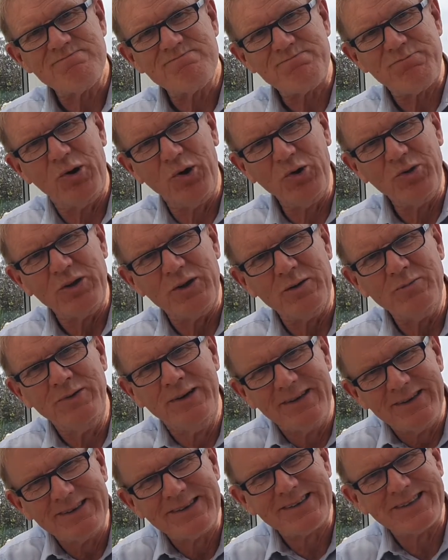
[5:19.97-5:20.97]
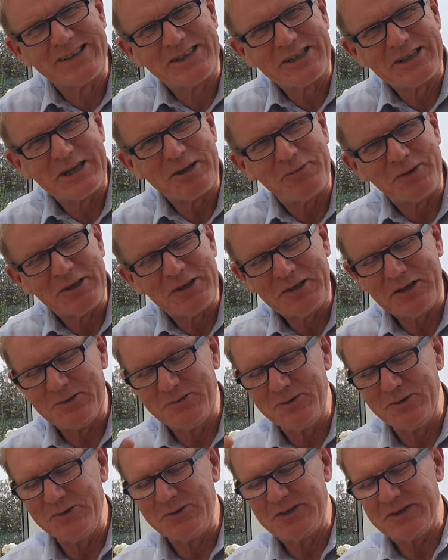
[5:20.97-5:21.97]
pull them just to see whether they're
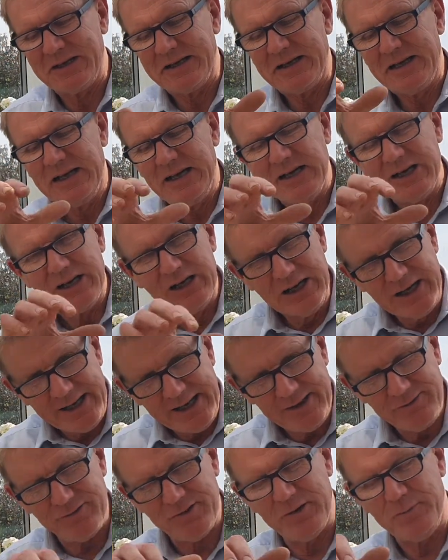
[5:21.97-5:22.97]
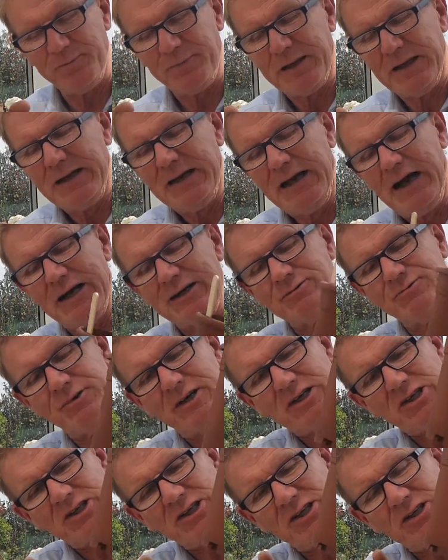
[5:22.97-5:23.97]
rooting. Leave them, and
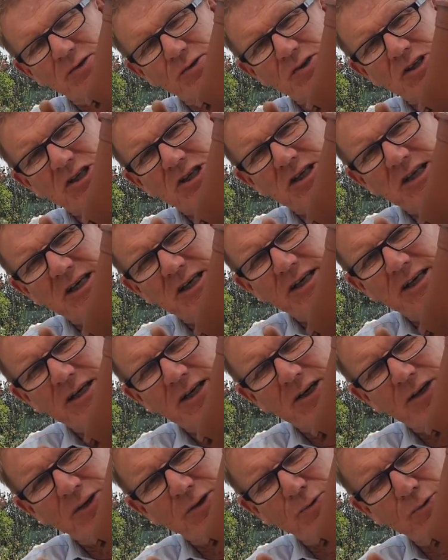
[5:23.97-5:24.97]
eventually you'll see the